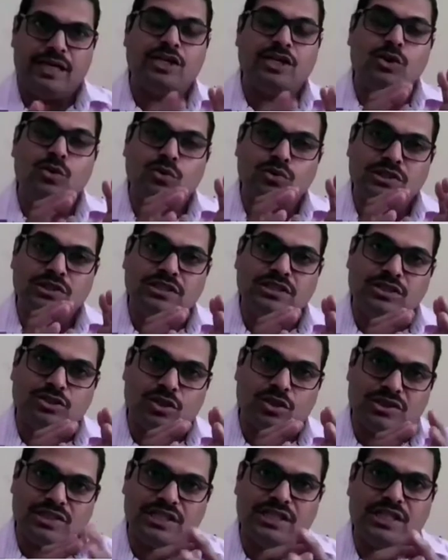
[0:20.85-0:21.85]
it loses
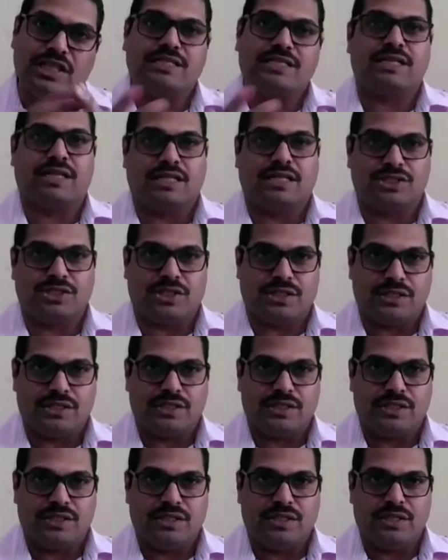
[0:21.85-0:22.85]
its original structure.
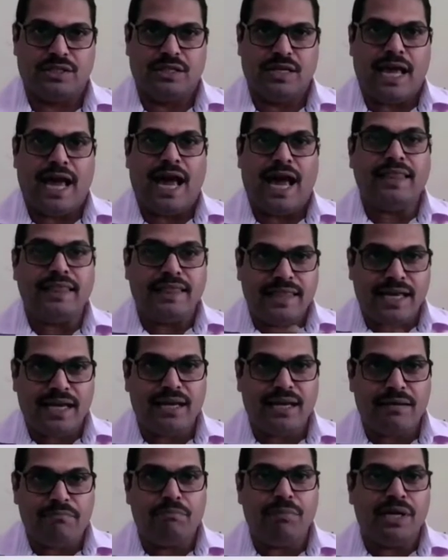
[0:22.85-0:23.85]
And
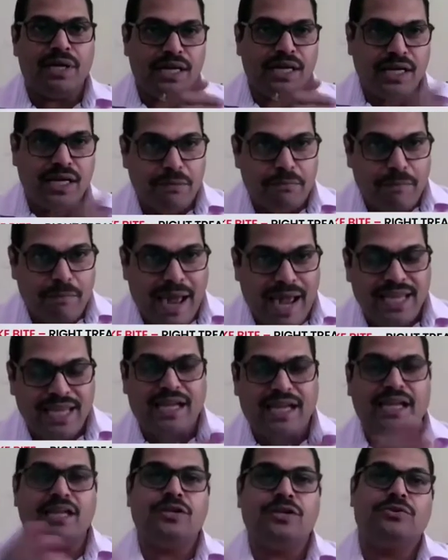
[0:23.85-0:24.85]
then bringing it back
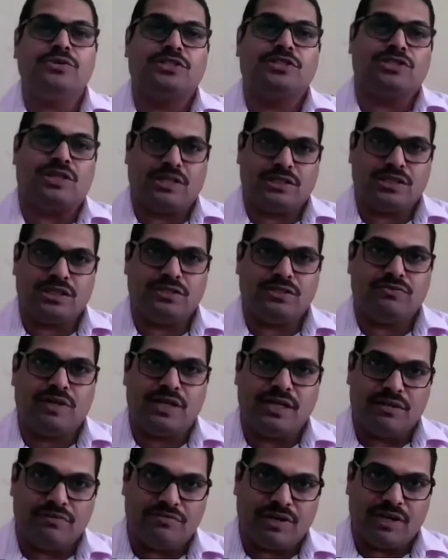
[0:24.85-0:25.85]
again into the structure is
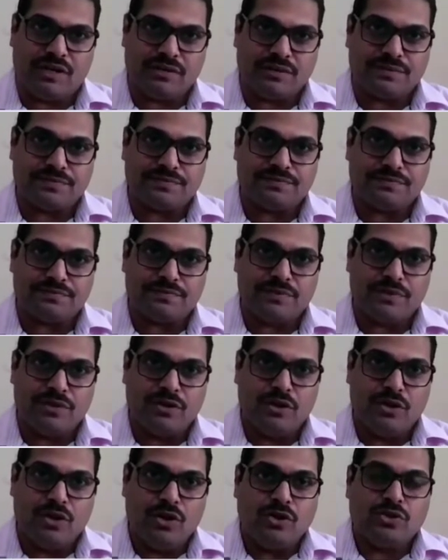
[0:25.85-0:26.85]
very difficult.
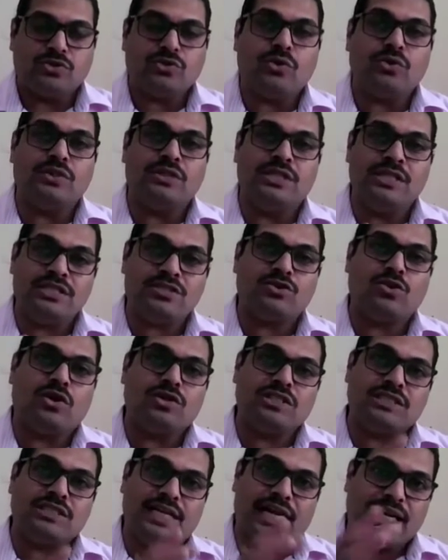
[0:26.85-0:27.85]
So this
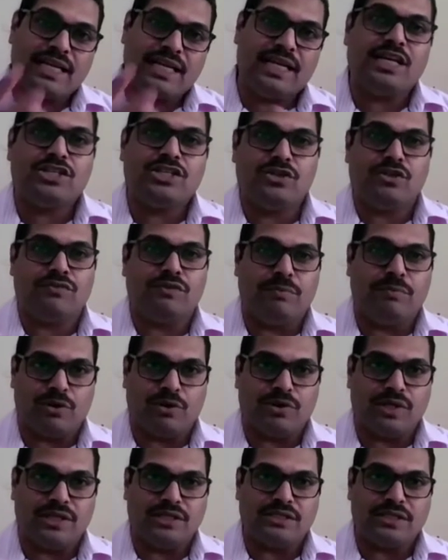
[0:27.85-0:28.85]
causes aggregation of the
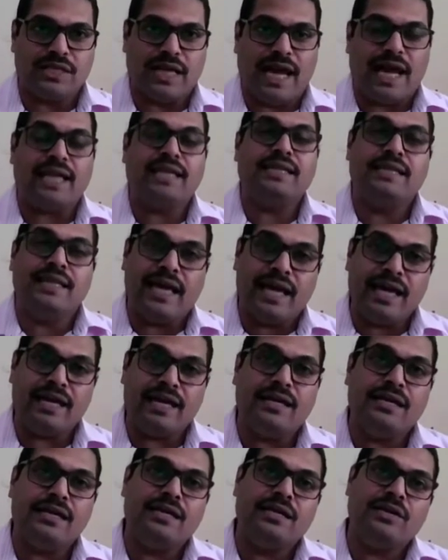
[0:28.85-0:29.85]
proteins, and
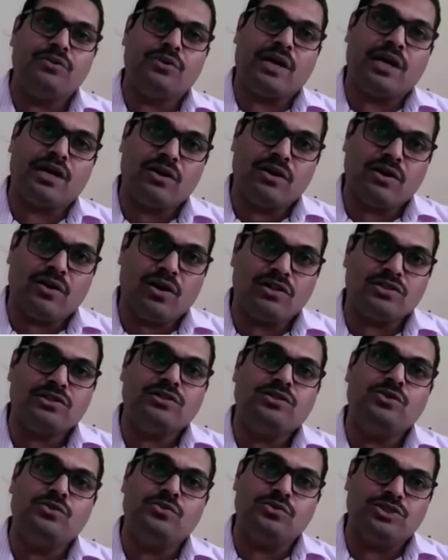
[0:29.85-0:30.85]
then you can
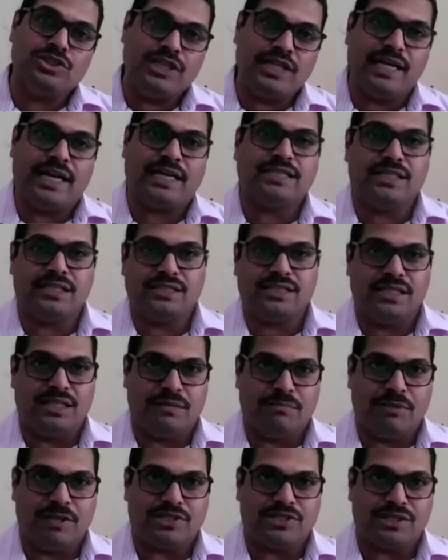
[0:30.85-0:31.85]
cause huge reactions in
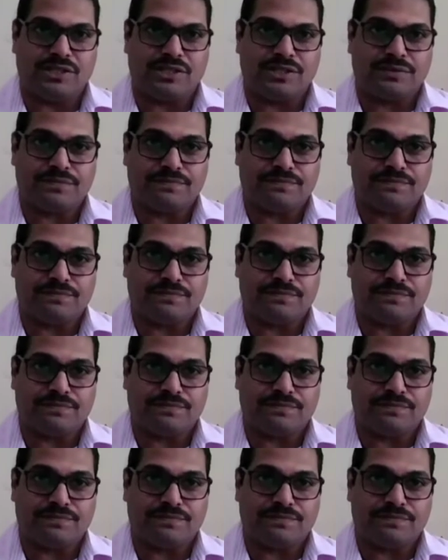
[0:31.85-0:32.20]
the patient.